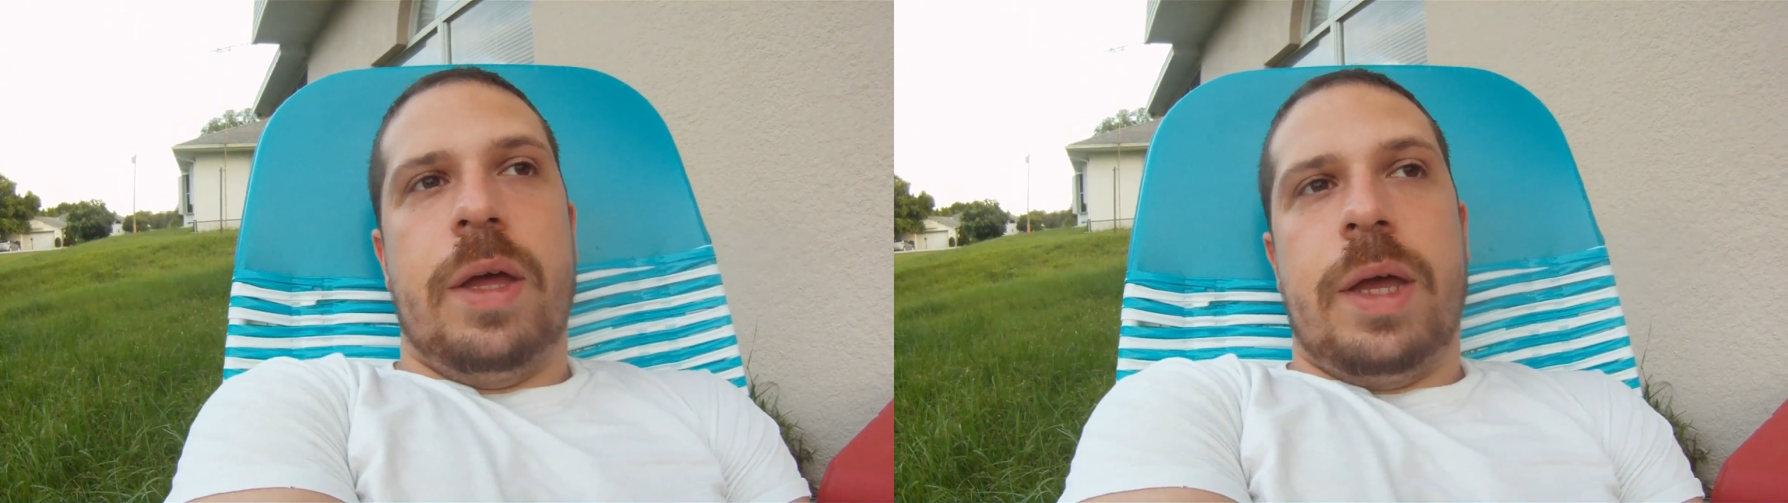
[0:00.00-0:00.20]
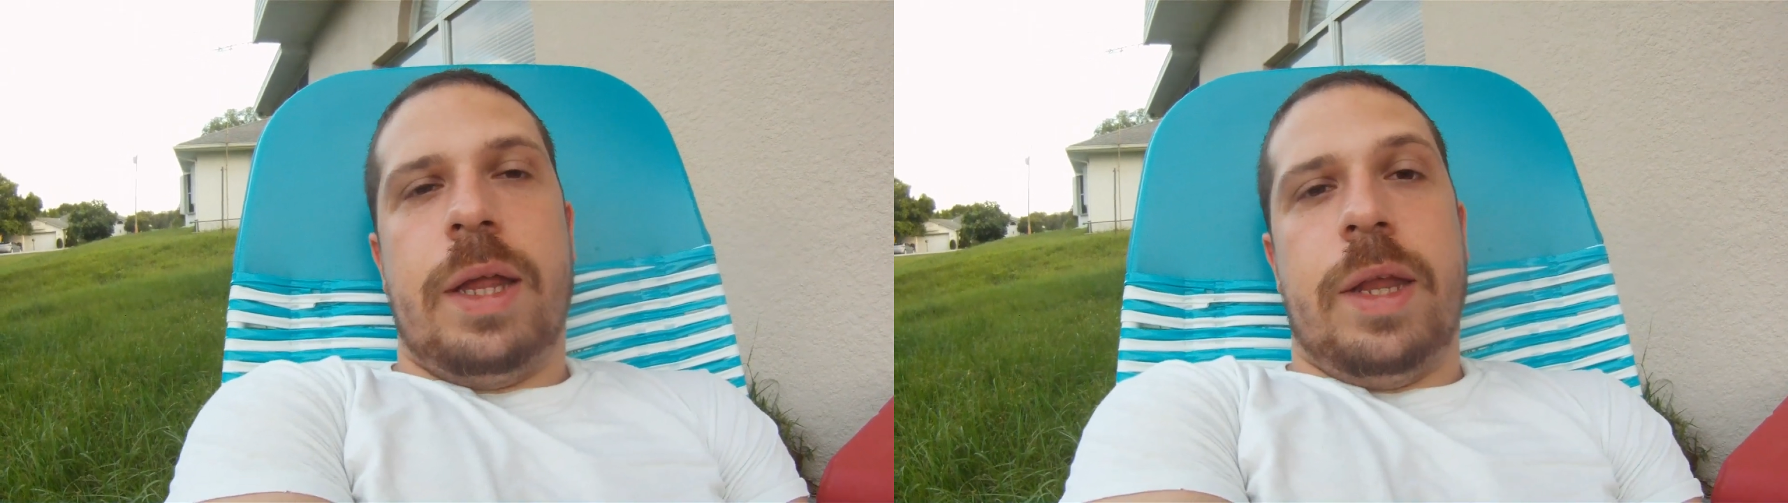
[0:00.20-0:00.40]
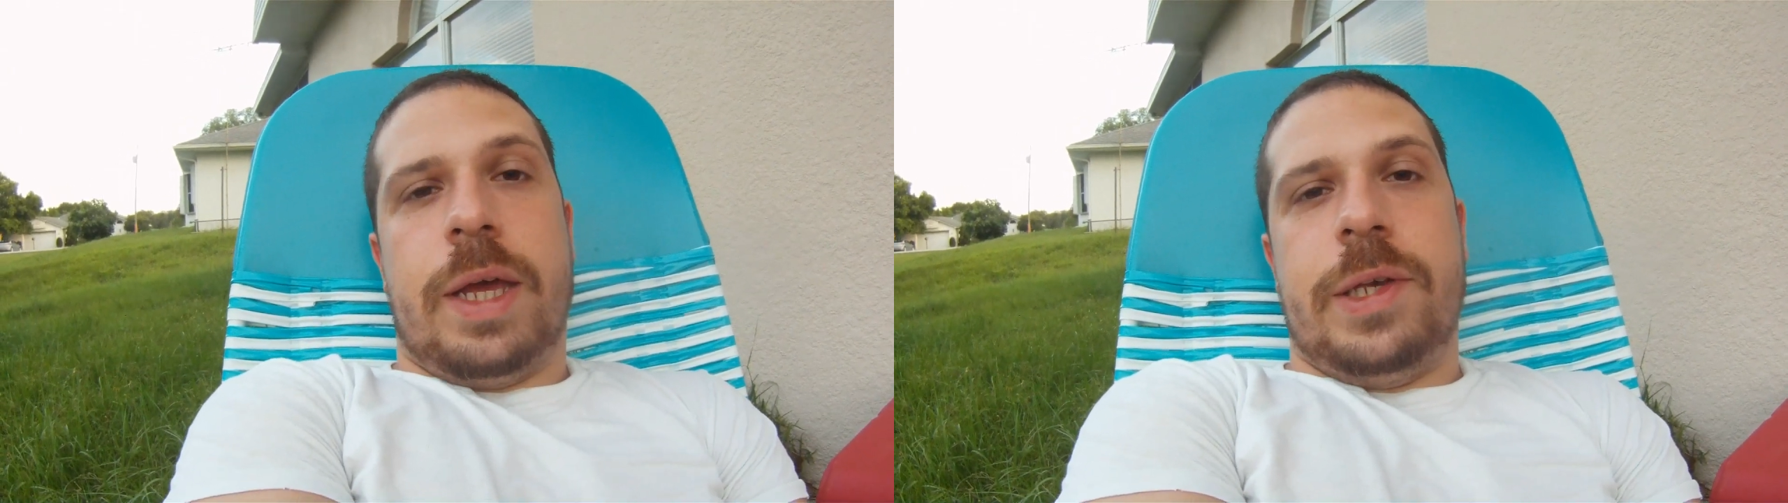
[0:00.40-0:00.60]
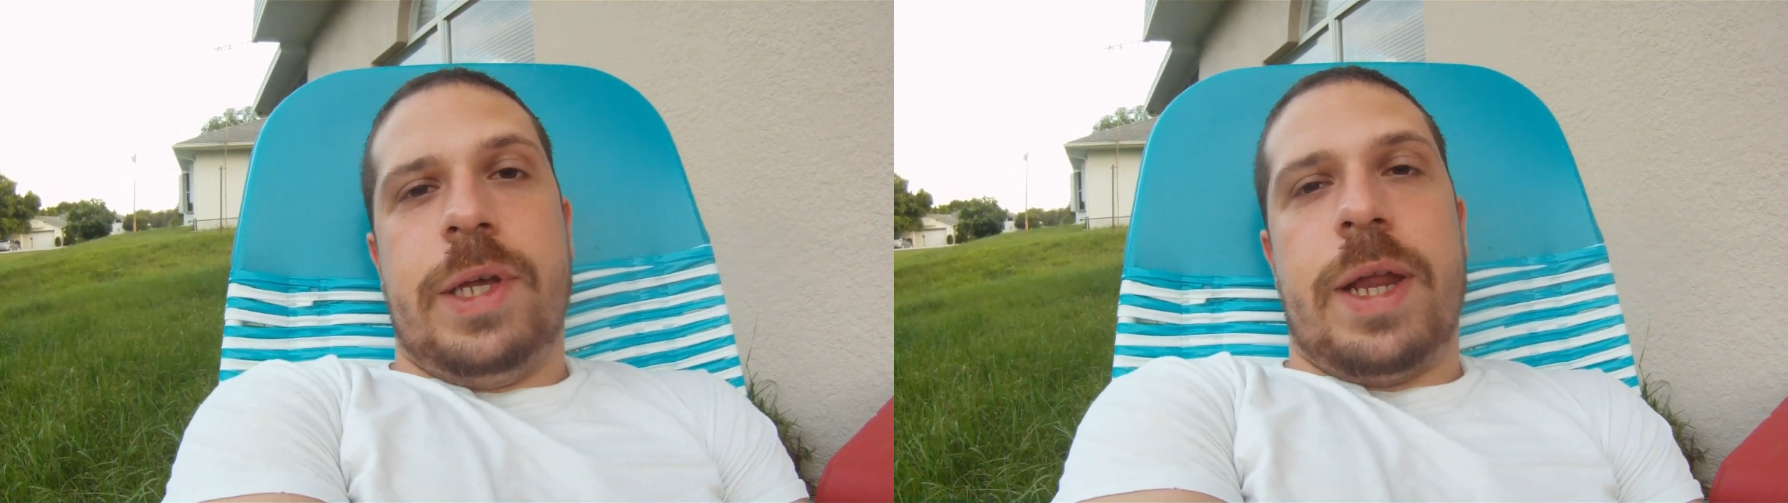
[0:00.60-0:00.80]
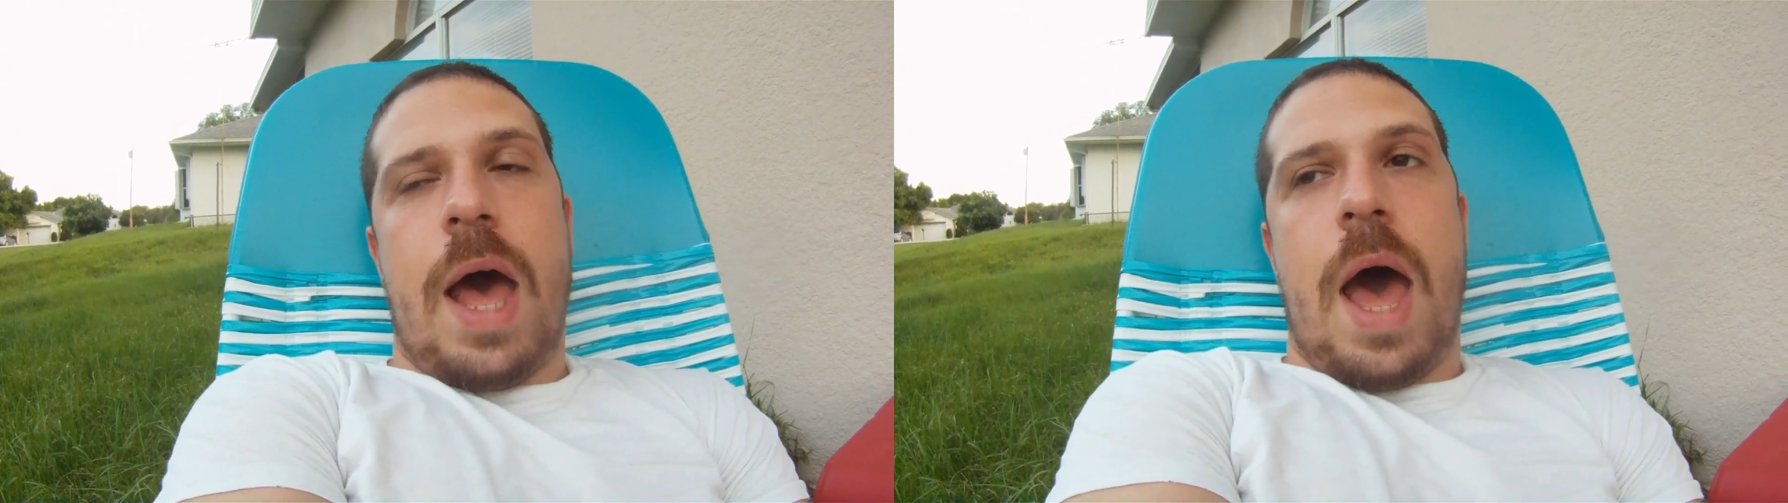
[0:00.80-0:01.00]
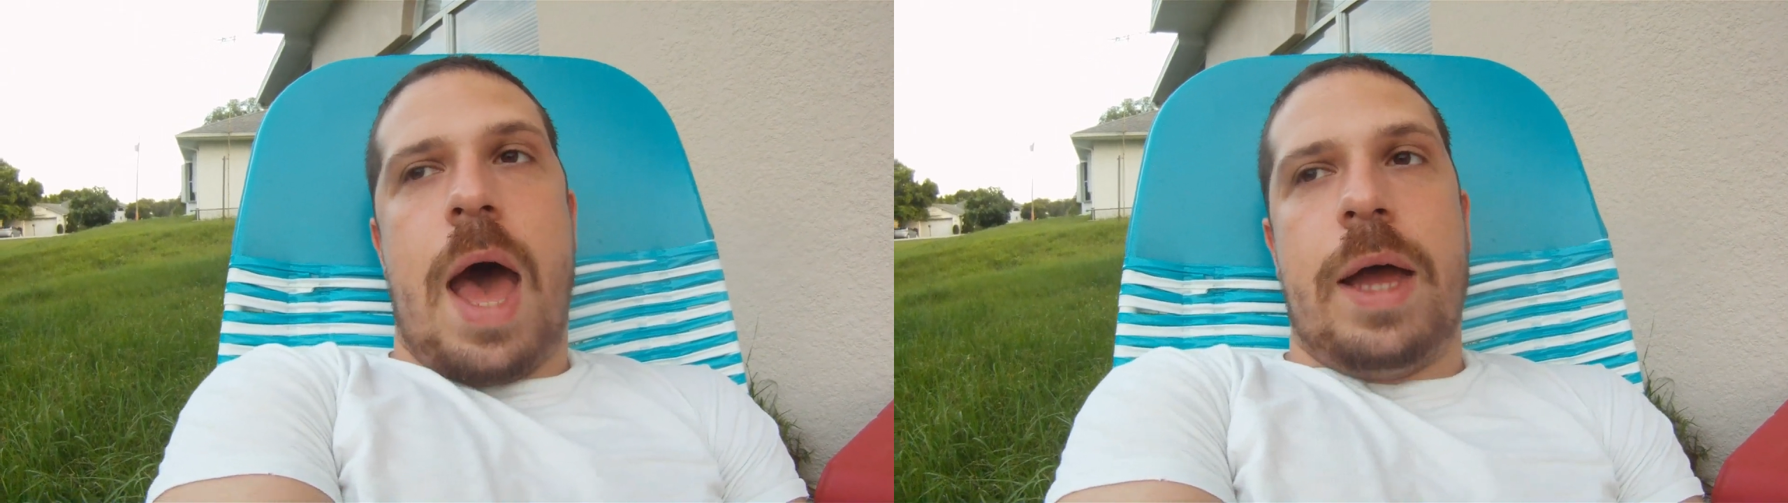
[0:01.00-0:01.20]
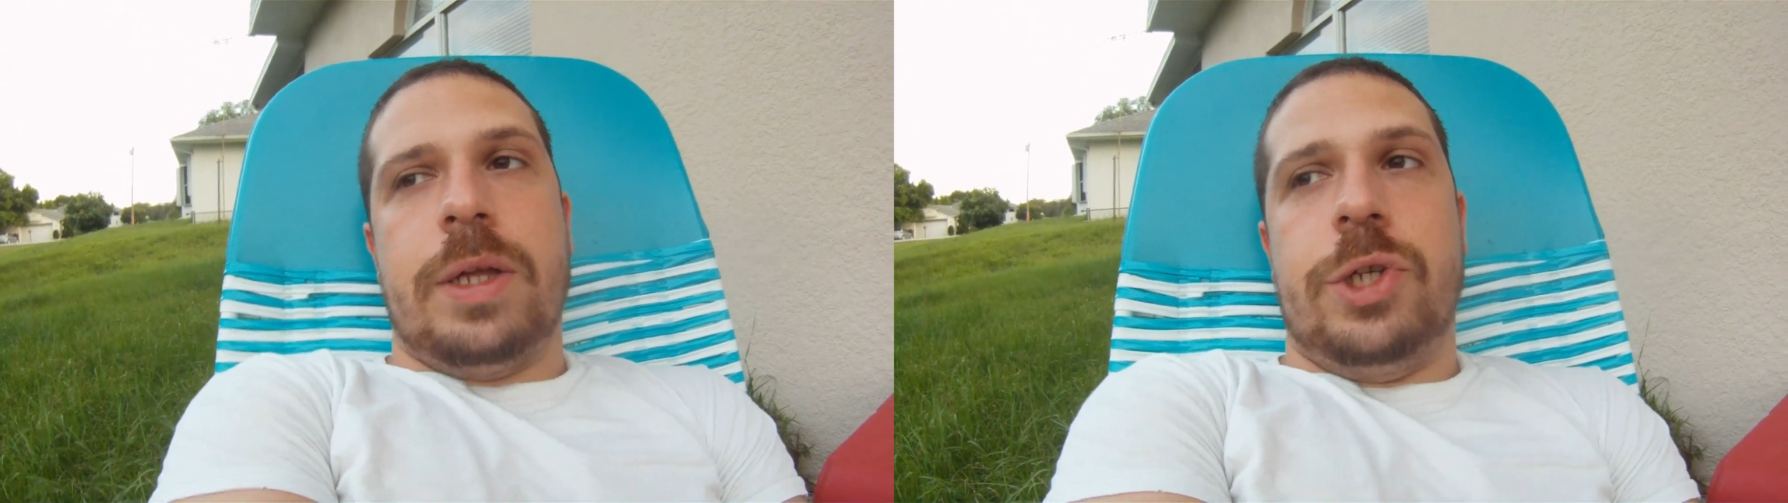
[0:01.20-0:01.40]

and like I said, I